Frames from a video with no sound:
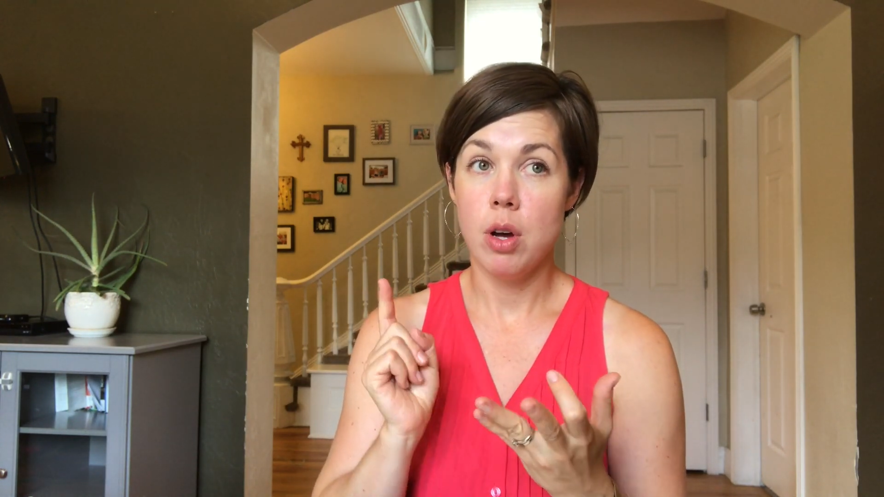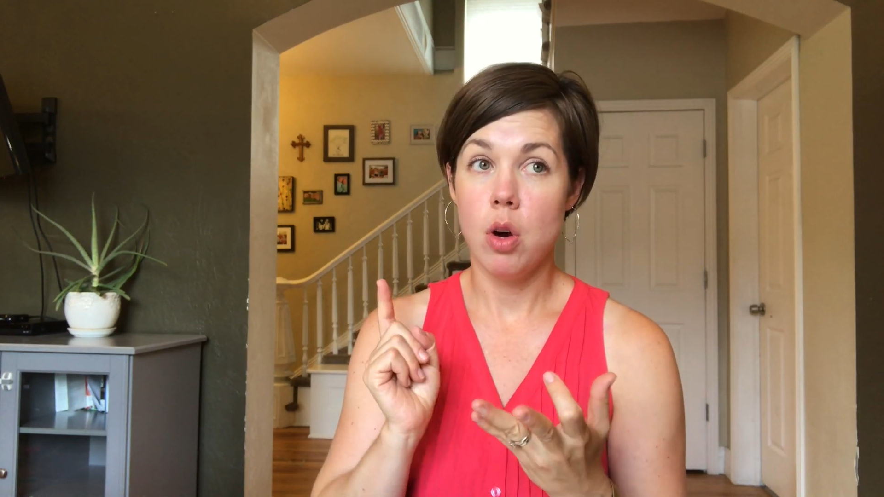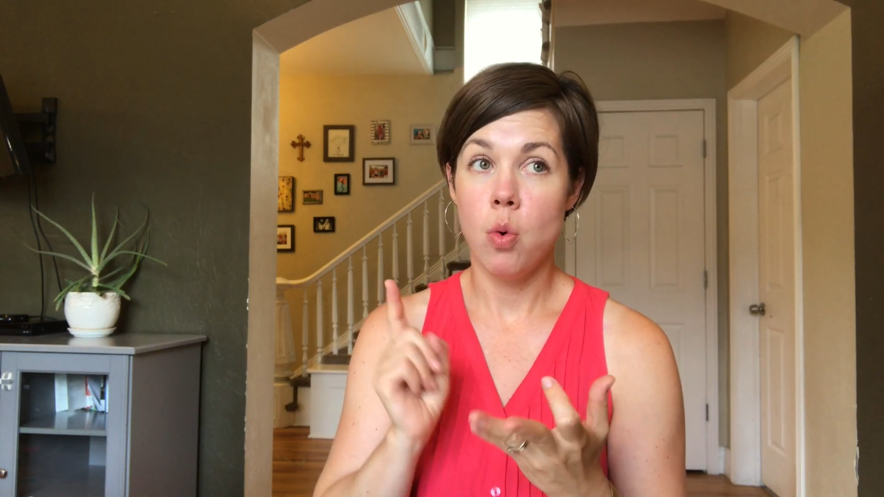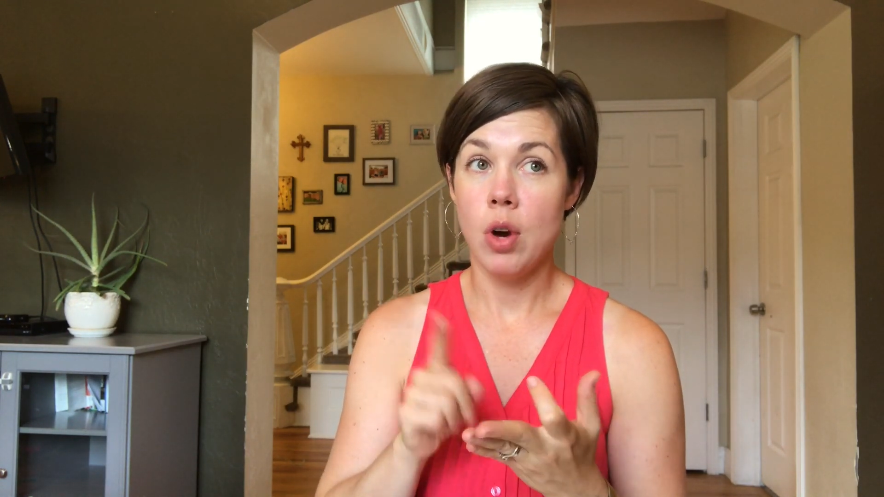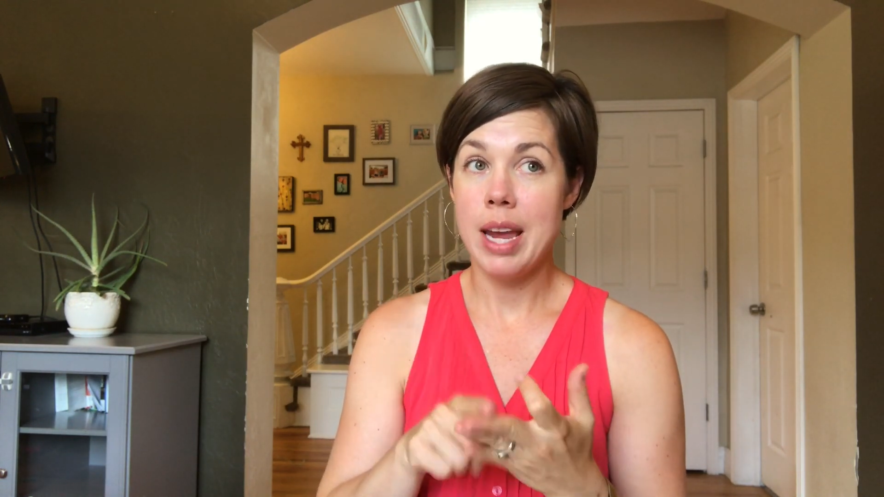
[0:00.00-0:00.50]

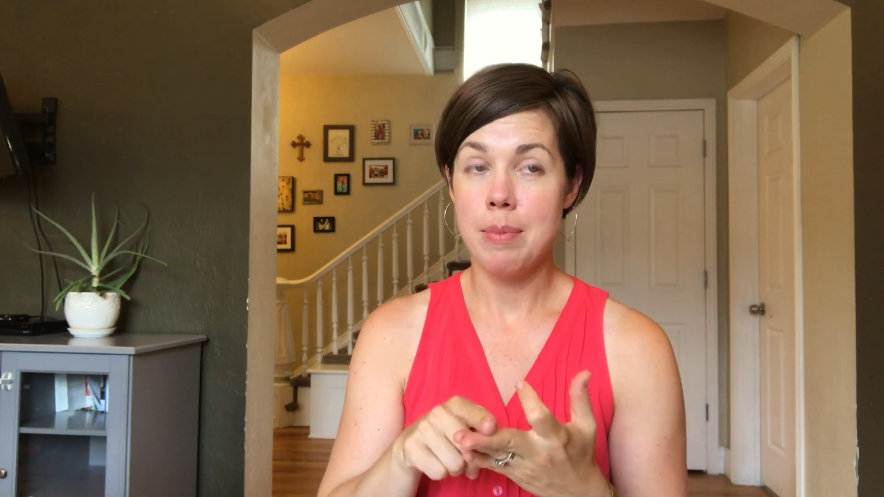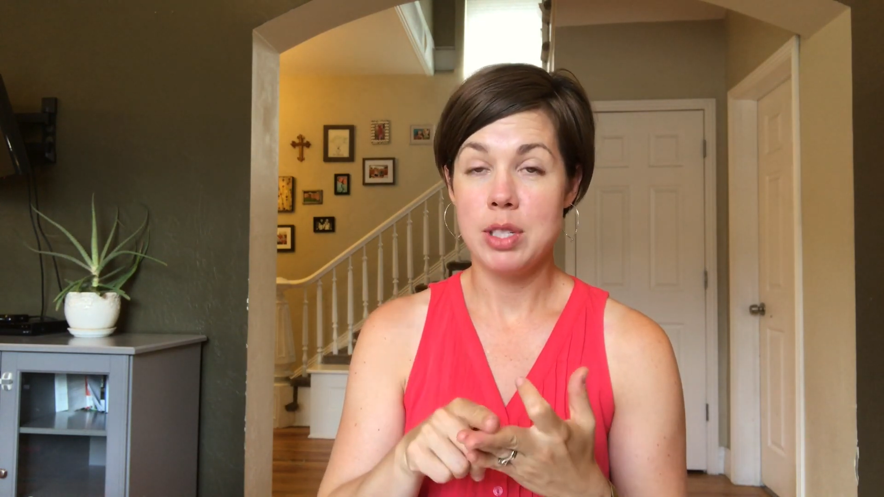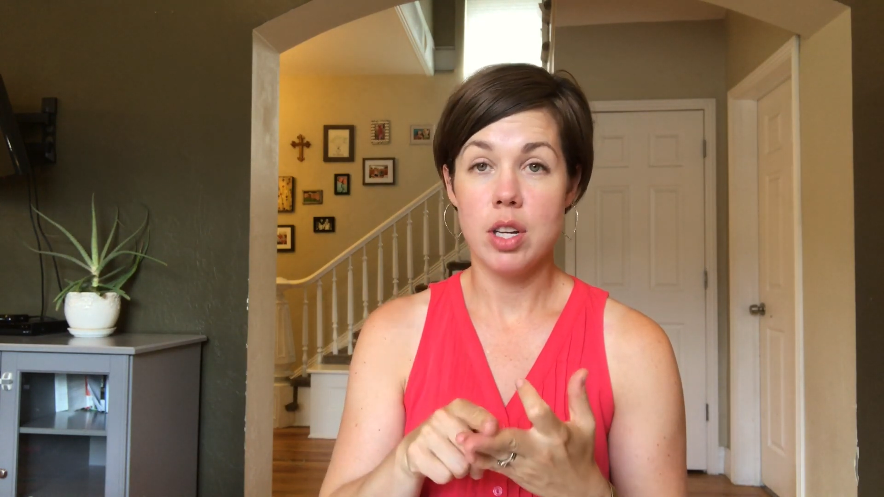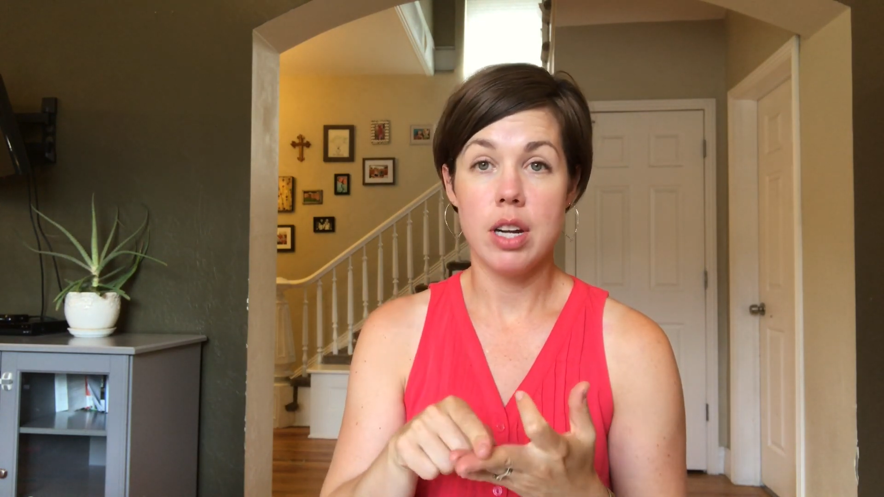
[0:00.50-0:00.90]
or Amazon.